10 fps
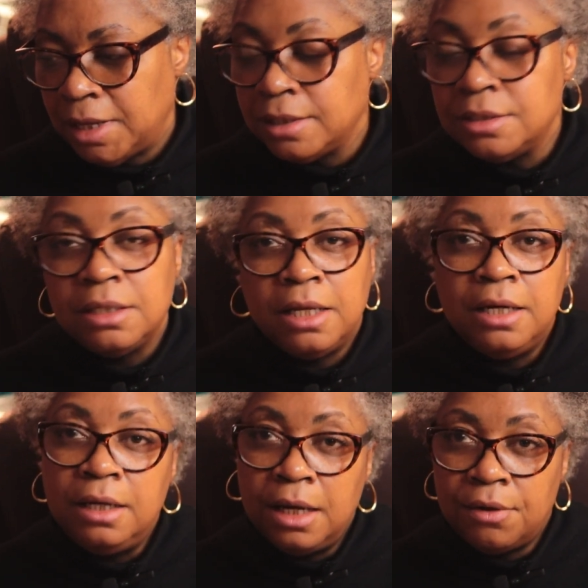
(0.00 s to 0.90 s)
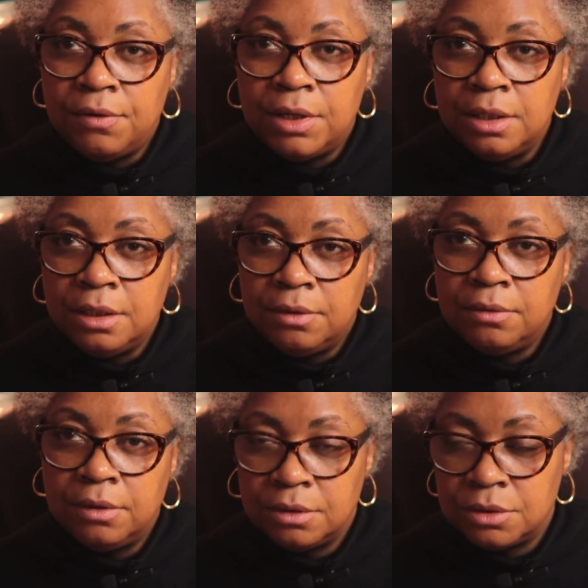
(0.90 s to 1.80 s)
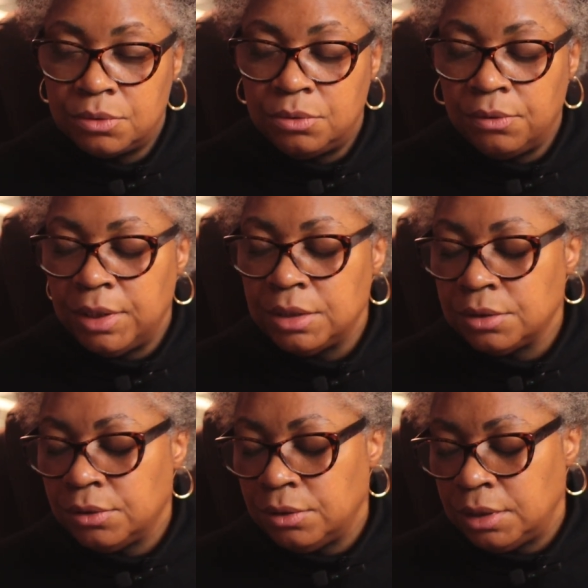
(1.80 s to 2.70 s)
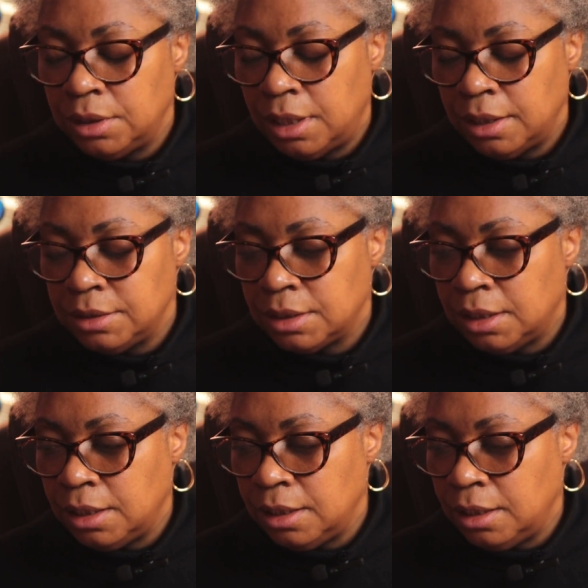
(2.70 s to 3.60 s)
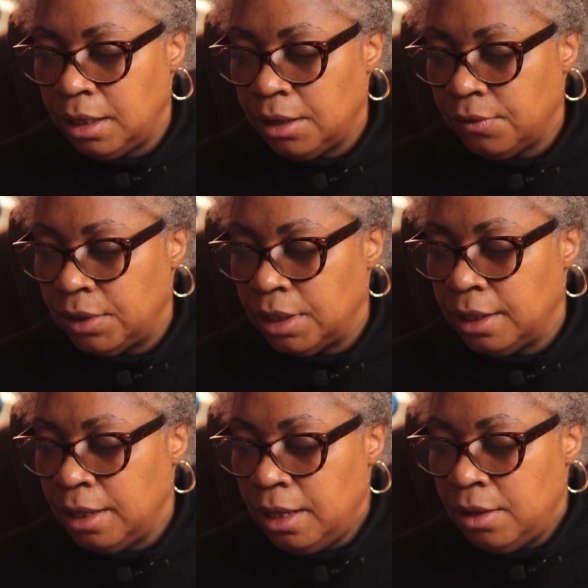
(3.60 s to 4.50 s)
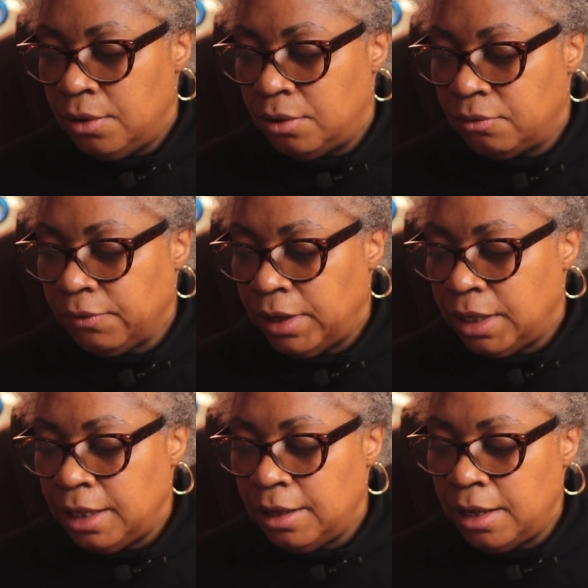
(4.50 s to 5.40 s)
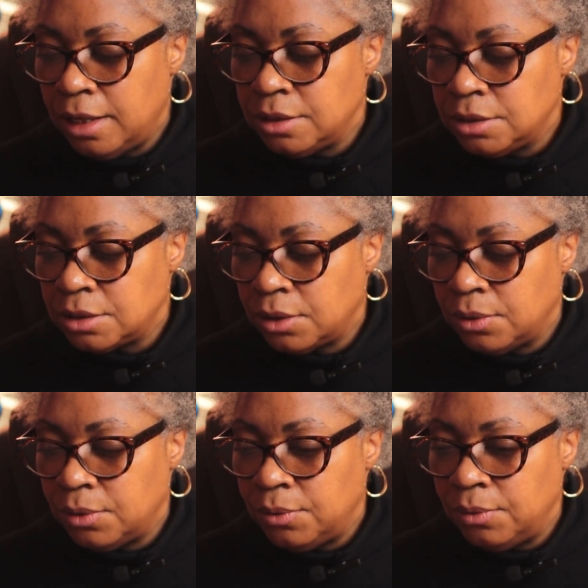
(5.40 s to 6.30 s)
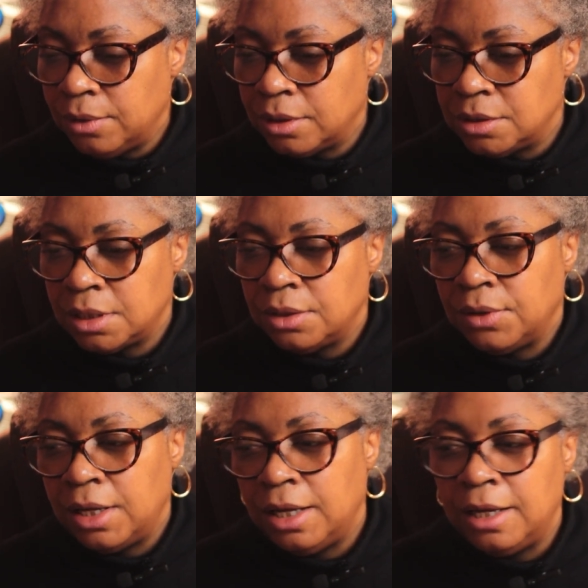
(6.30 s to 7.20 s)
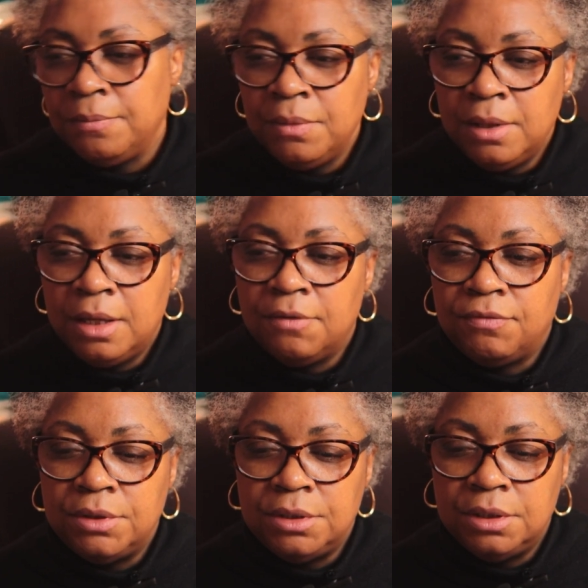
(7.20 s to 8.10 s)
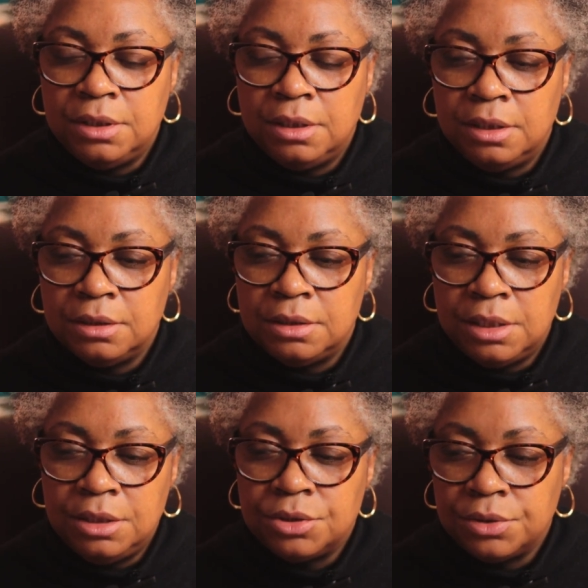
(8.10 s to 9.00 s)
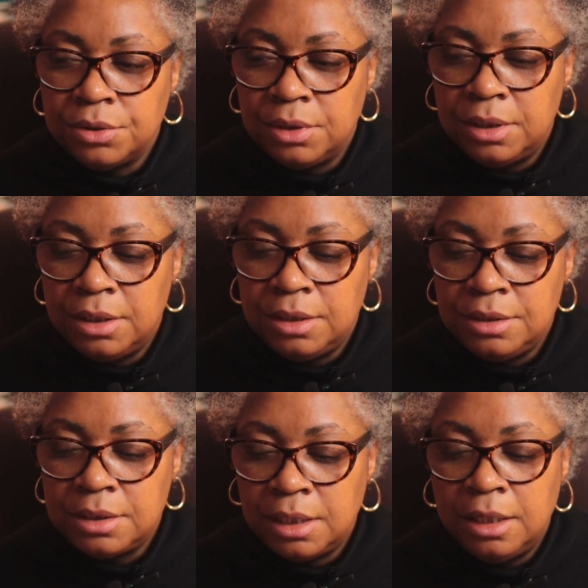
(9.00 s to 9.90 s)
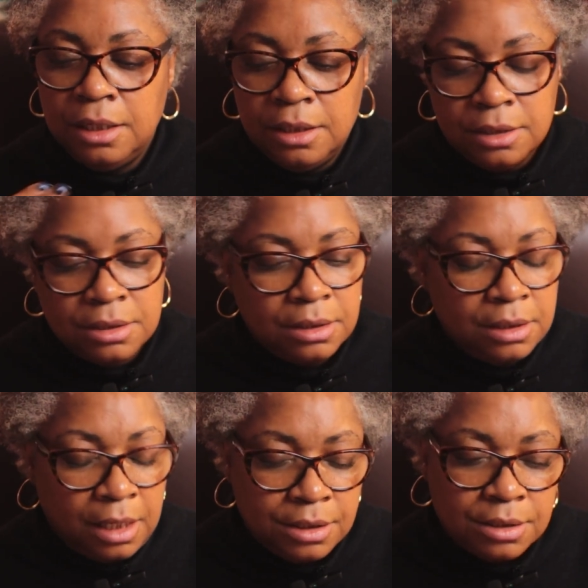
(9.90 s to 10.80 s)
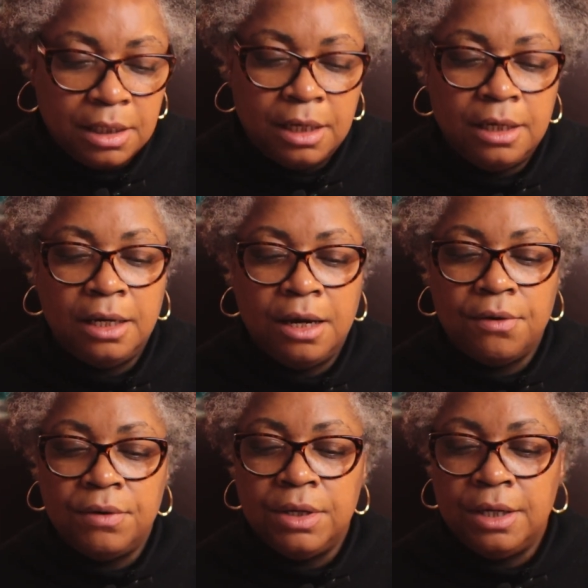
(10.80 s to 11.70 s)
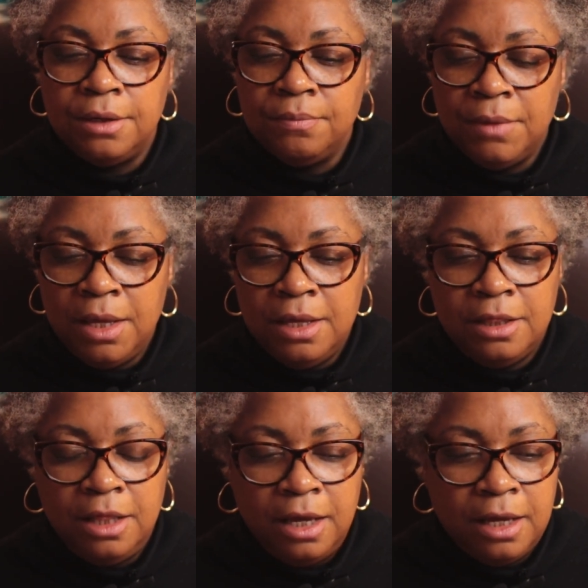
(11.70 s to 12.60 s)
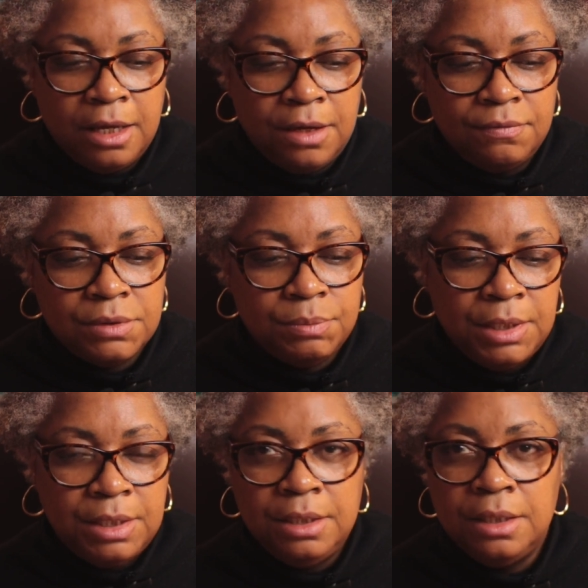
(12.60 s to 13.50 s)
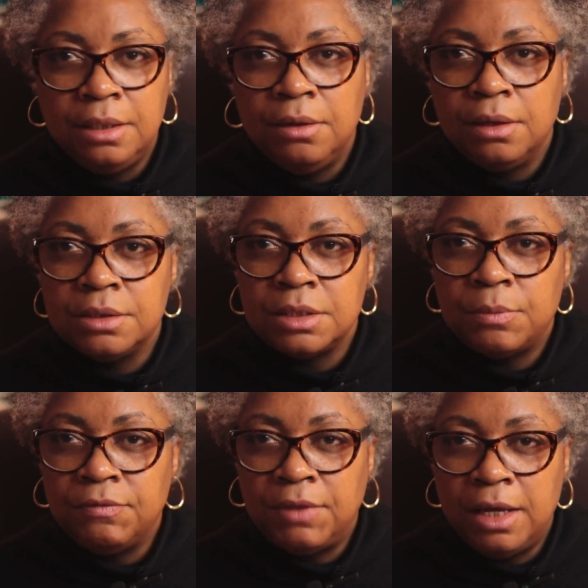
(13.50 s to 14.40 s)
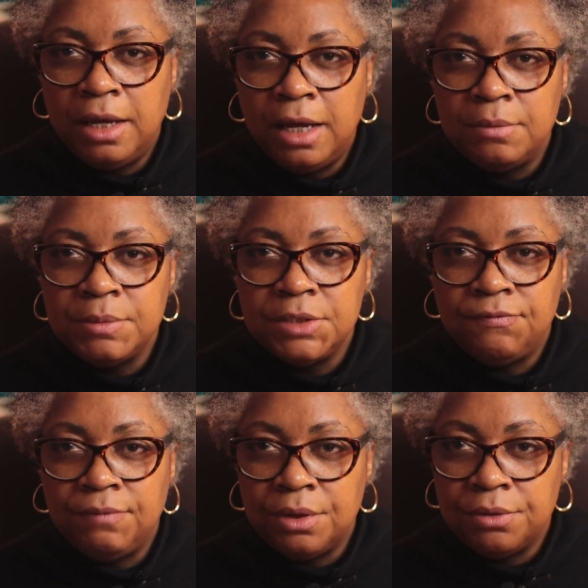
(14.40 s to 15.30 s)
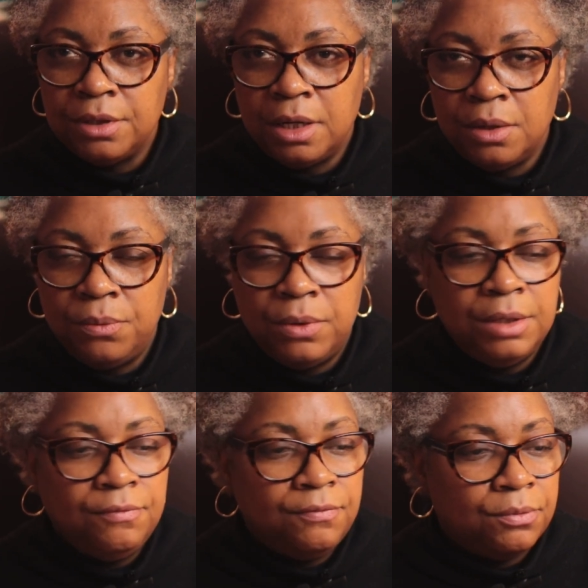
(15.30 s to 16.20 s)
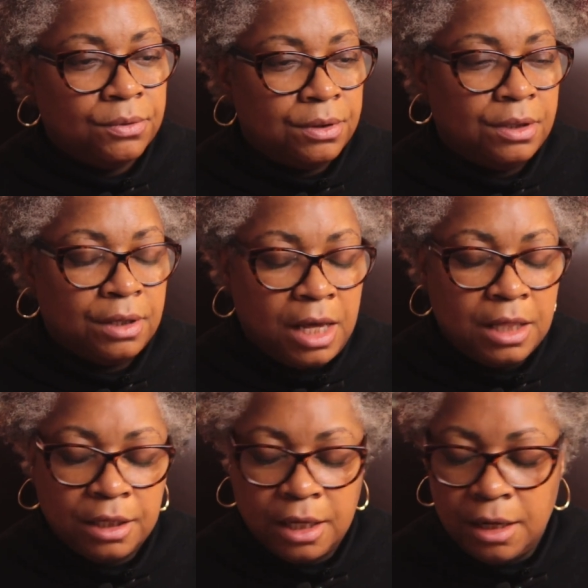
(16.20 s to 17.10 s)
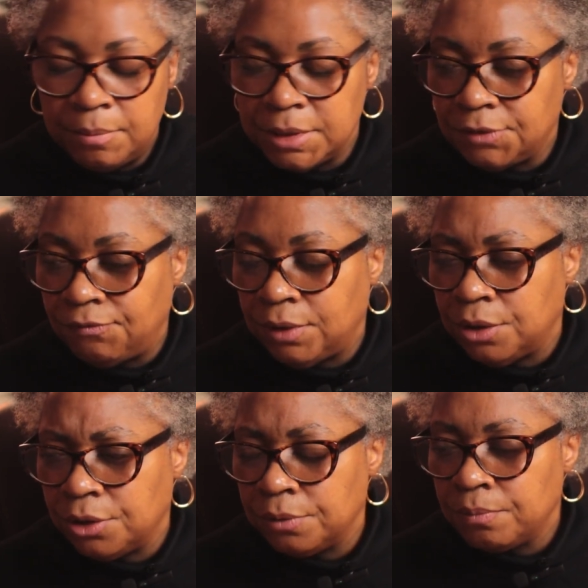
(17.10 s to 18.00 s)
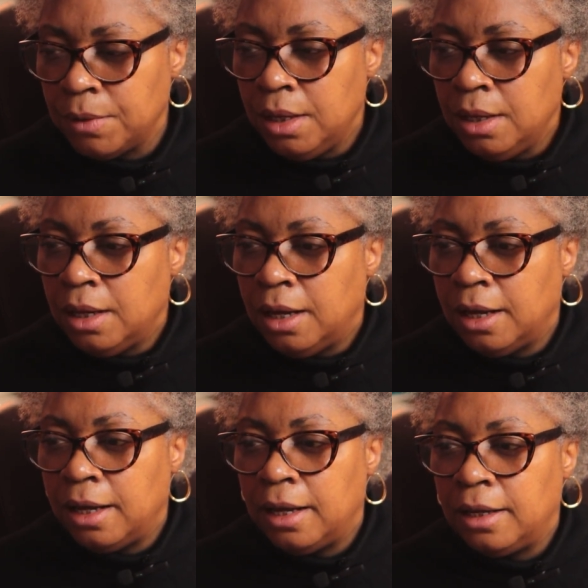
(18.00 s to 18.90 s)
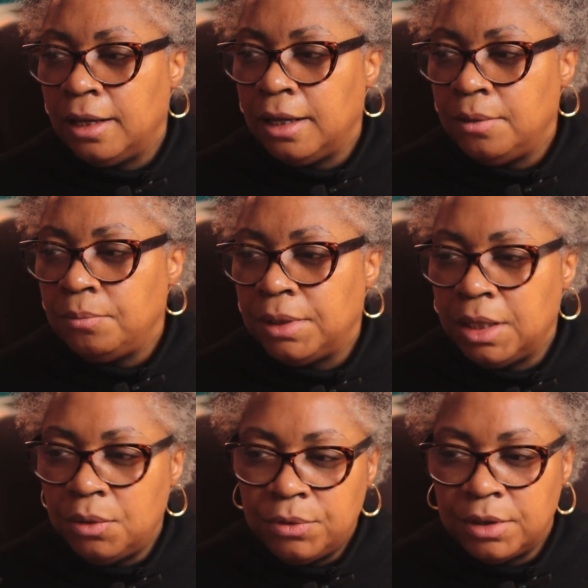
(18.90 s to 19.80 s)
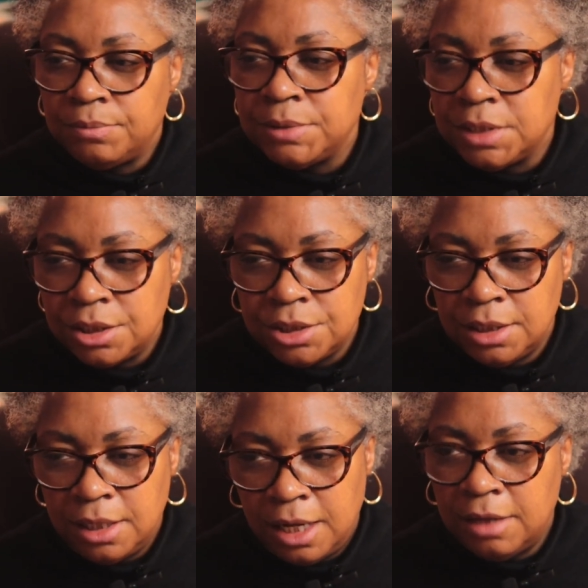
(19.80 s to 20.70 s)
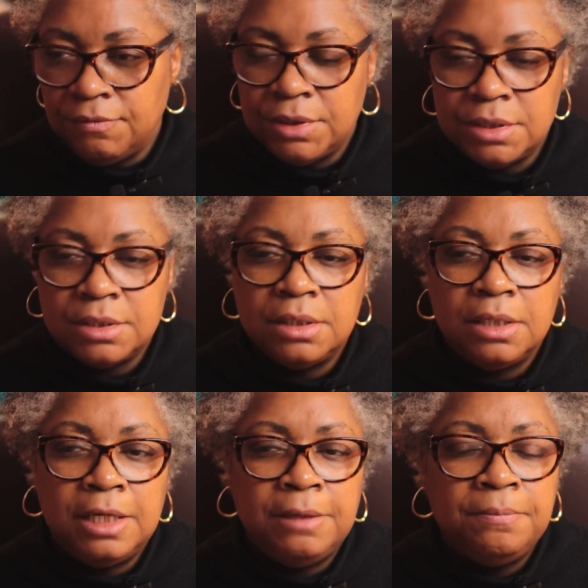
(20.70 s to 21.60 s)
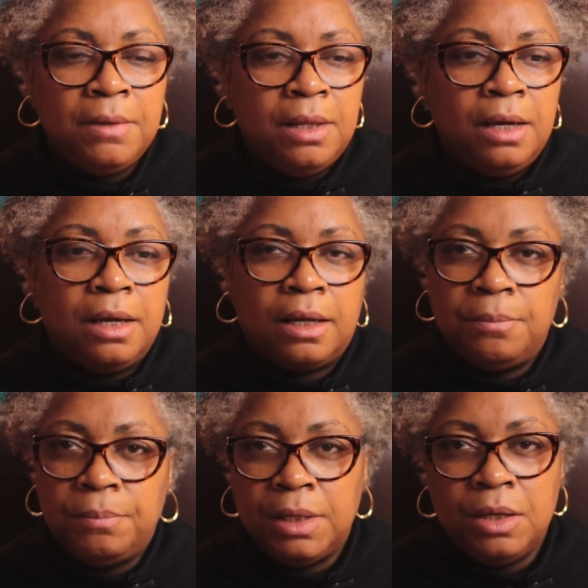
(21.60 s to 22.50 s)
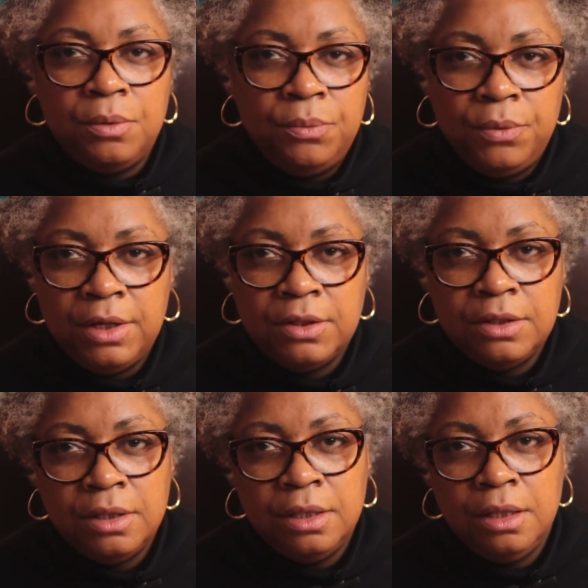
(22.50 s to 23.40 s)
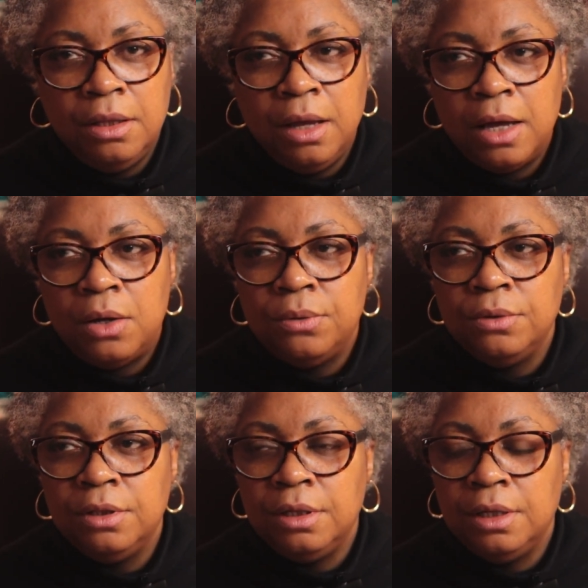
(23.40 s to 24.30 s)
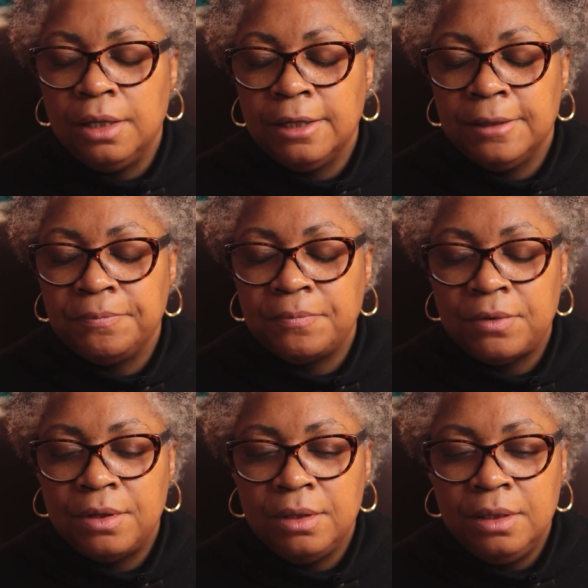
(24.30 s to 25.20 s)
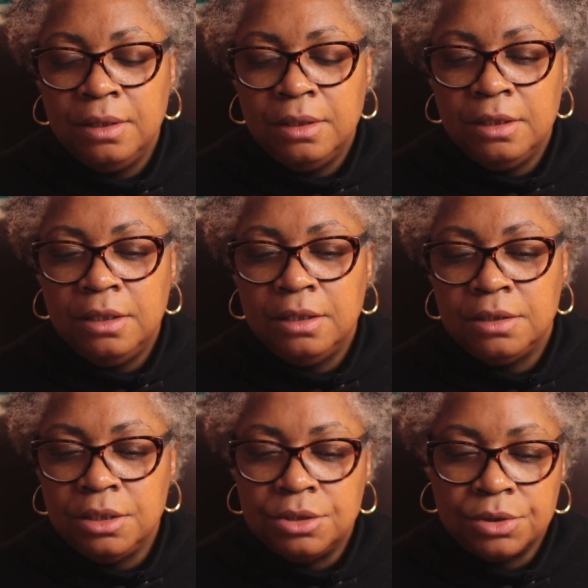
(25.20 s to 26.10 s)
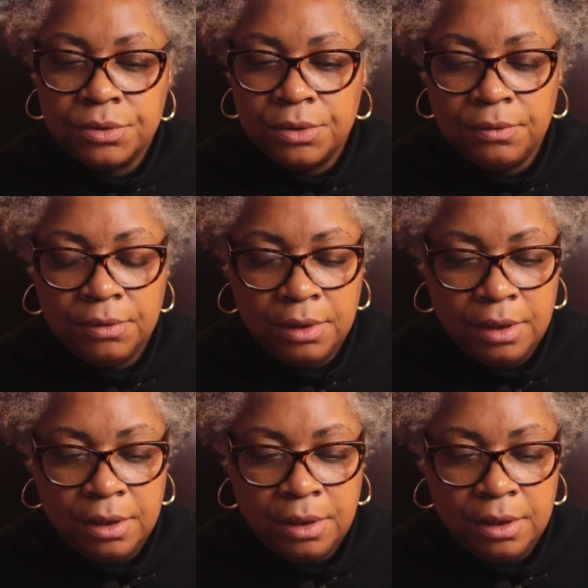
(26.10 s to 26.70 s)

isolated area. The school grounds are on an isolated area already. And so I said, okay, if the teacher is in this isolated area, that gives me some of that atmosphere that I want for the Gothic atmosphere. I can play with obsession, obviously. I can play with how the teacher